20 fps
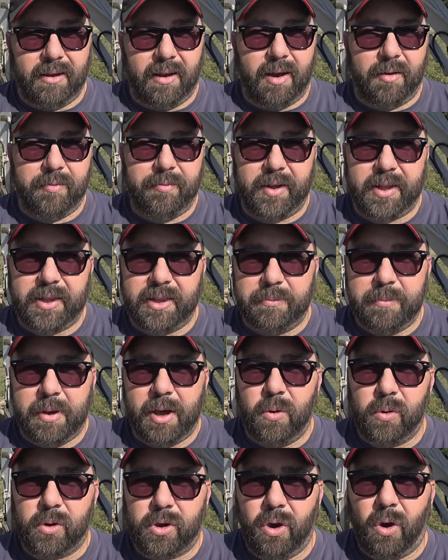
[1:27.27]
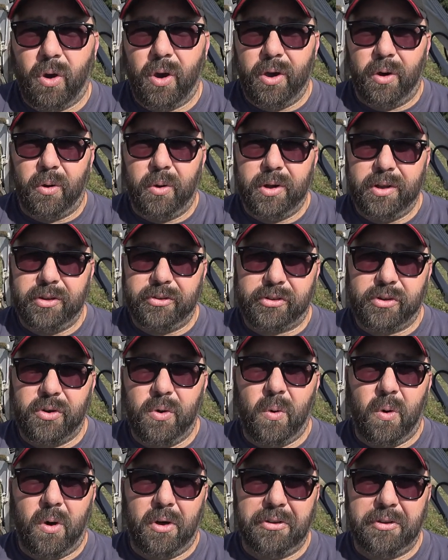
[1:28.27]
I think the metal coil has
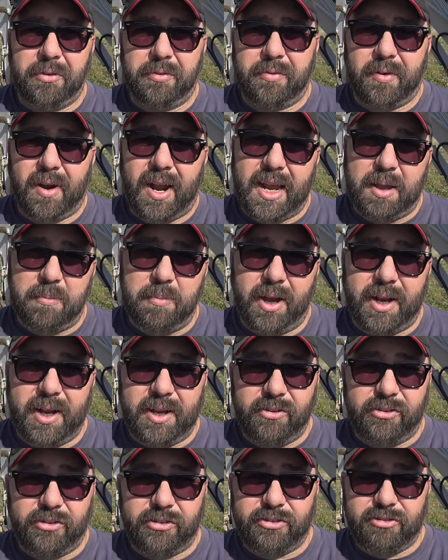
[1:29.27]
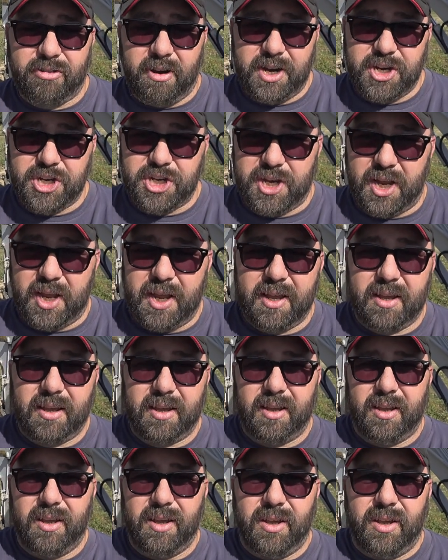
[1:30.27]
caught on the frame and it's stretched it,
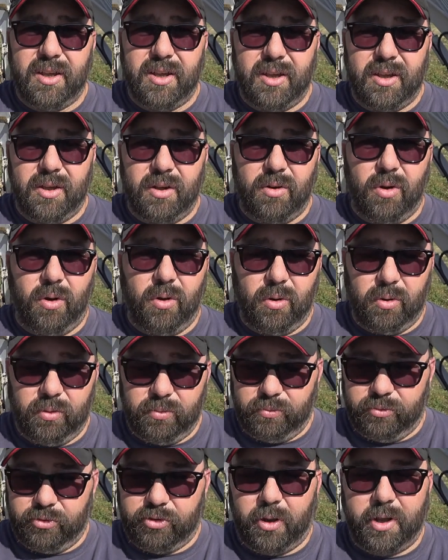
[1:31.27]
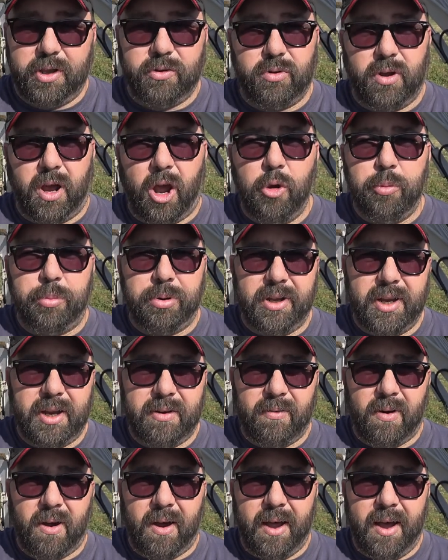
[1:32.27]
so it's opened
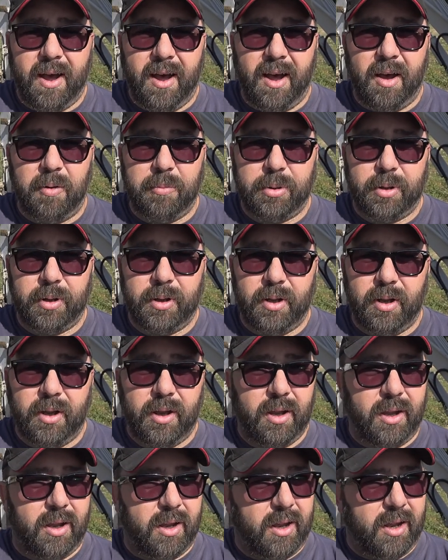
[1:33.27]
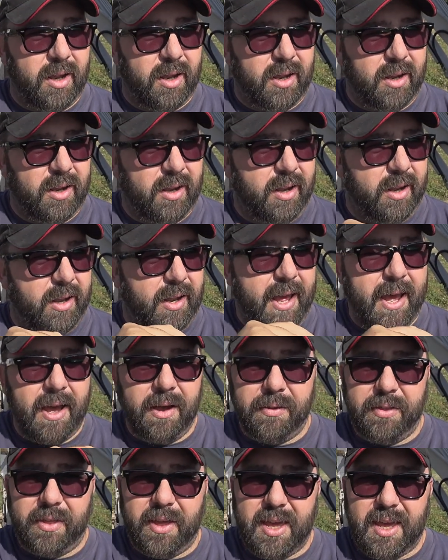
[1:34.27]
it right up, and
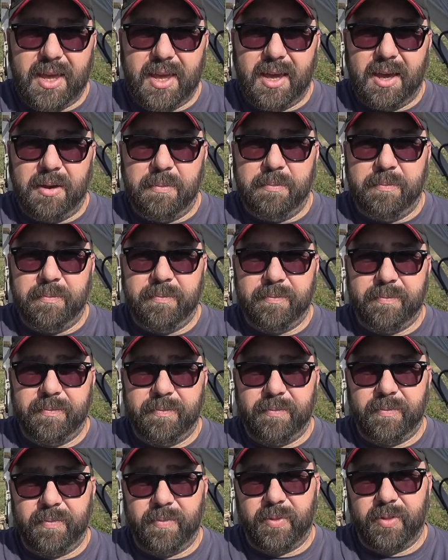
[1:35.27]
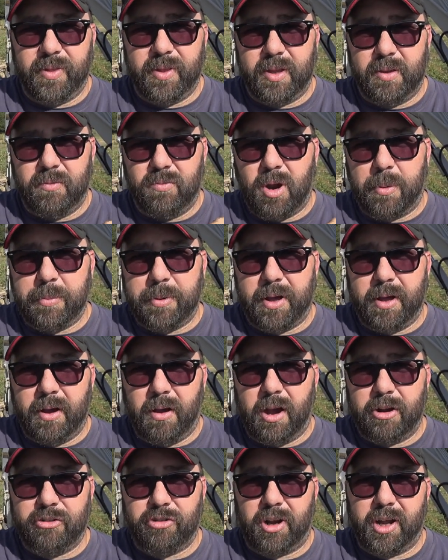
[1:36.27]
now the rubber
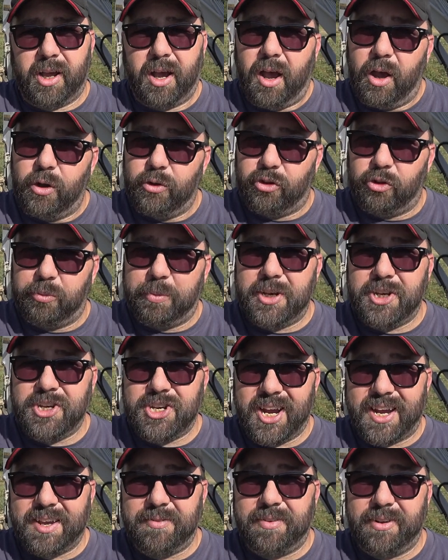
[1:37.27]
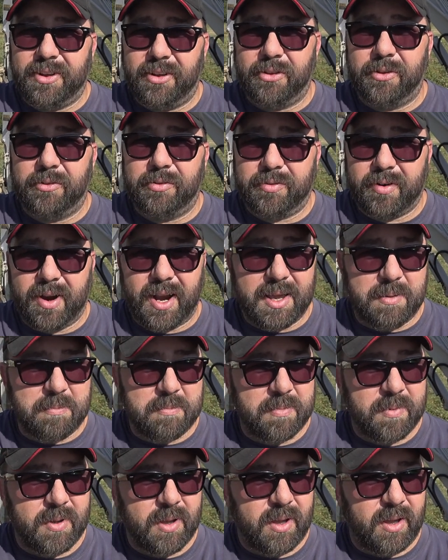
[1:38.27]
hydraulic hose has been chafing on the
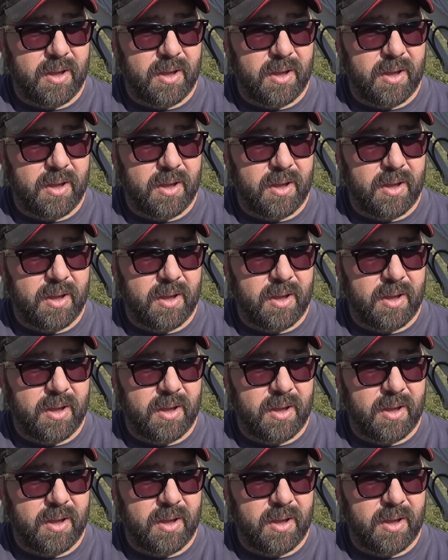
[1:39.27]
frame.